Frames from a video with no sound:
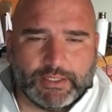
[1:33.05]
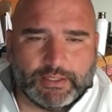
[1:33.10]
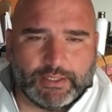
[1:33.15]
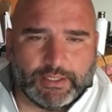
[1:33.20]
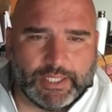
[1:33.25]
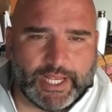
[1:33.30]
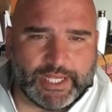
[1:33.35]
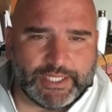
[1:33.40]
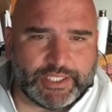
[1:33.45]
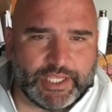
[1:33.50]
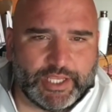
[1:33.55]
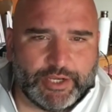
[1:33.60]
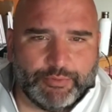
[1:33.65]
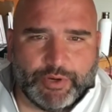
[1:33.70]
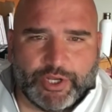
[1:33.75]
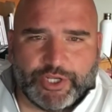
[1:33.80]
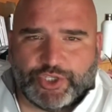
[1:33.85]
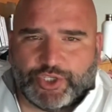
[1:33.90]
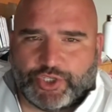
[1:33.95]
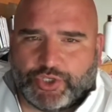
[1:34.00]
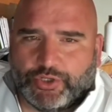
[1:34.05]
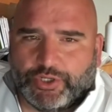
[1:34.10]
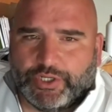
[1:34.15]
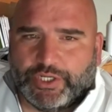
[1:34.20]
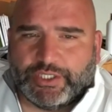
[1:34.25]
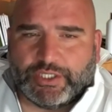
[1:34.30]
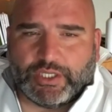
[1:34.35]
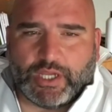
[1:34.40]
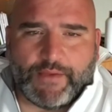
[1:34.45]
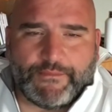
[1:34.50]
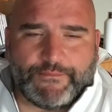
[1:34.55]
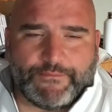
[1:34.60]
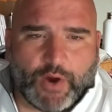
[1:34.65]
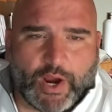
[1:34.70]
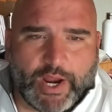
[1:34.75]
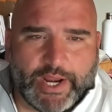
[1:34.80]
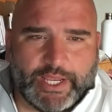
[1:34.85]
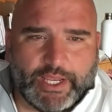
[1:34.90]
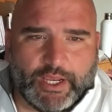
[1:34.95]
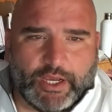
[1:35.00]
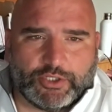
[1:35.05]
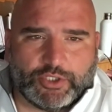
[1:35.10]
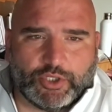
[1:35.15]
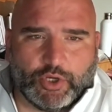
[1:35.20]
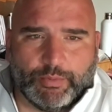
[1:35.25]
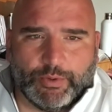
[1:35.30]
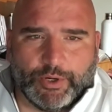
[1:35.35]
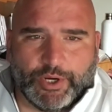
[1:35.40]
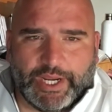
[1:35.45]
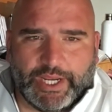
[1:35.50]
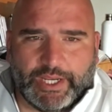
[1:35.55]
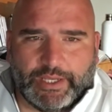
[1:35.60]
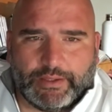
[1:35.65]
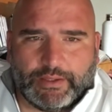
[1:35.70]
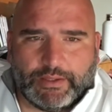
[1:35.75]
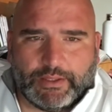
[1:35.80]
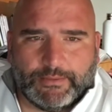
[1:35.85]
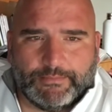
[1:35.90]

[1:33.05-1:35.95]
The last day to register is Friday, October 8th.